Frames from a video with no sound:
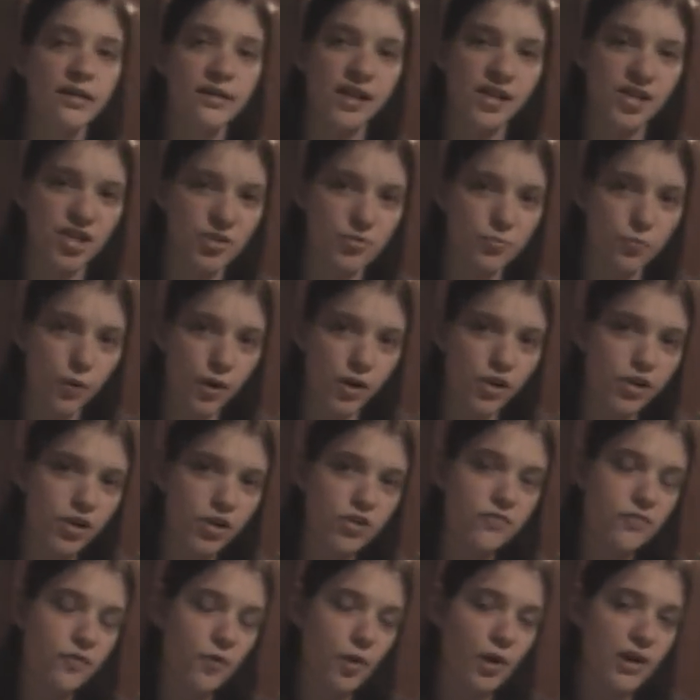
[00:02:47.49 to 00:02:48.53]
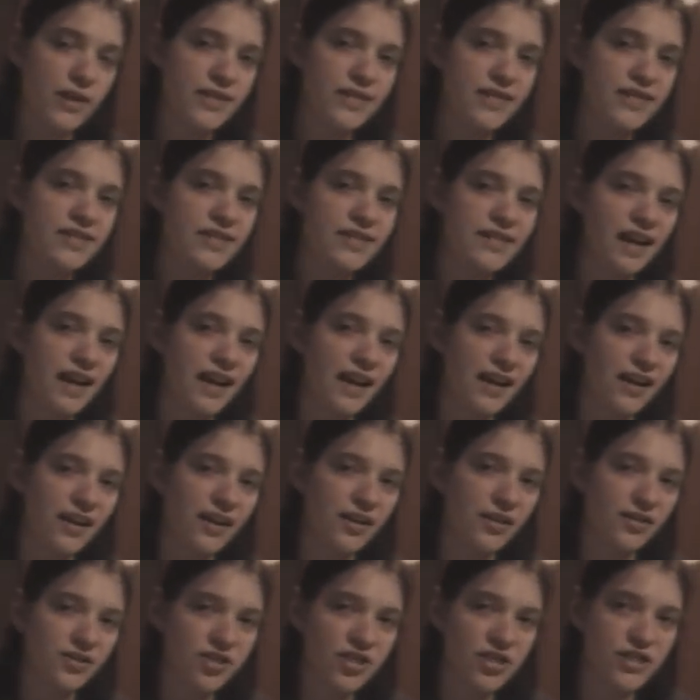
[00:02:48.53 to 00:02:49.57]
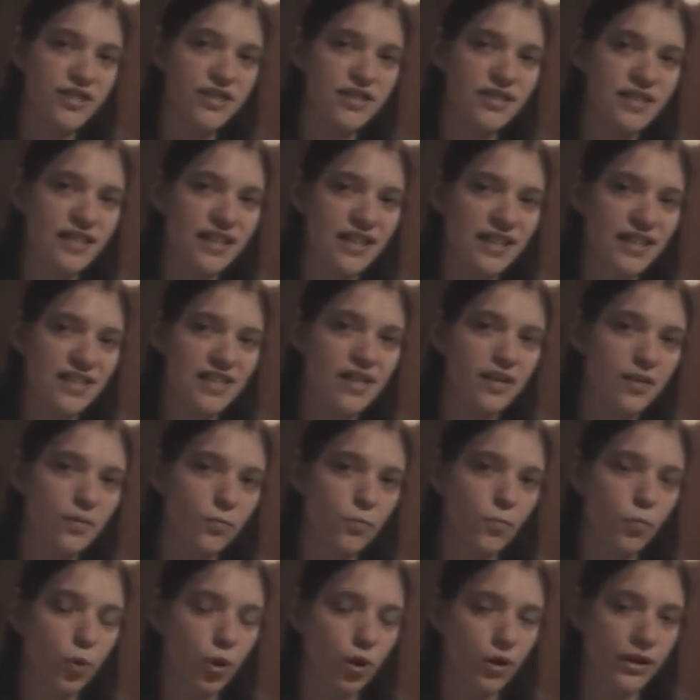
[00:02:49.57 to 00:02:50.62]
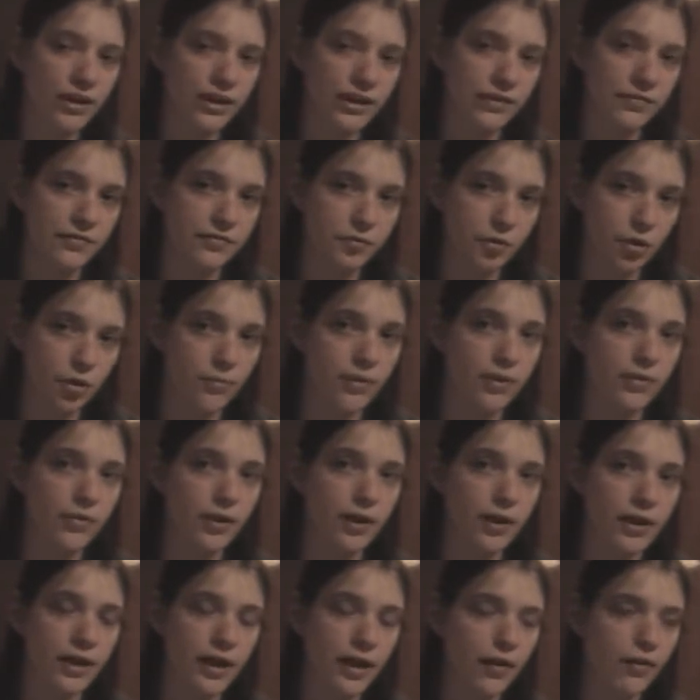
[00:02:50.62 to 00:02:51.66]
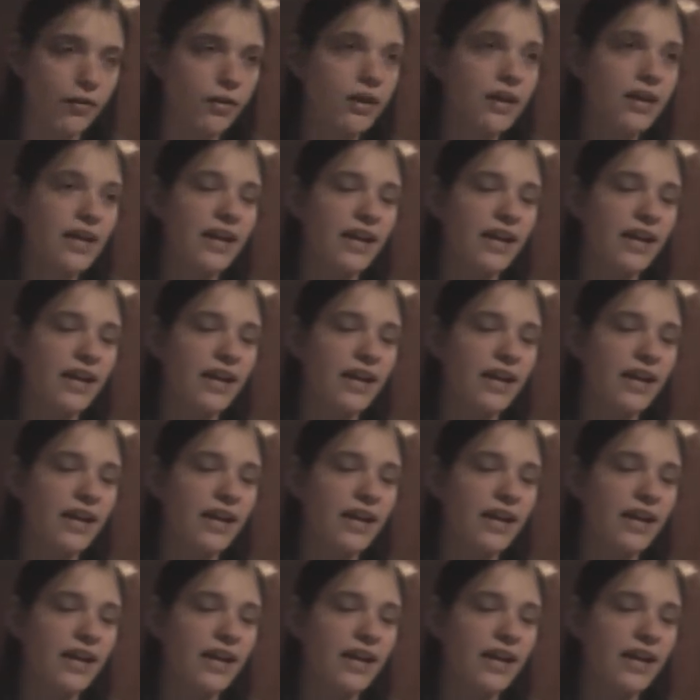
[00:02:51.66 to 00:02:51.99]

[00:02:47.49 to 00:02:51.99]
It's just one of those voices that just isn't working for me right now.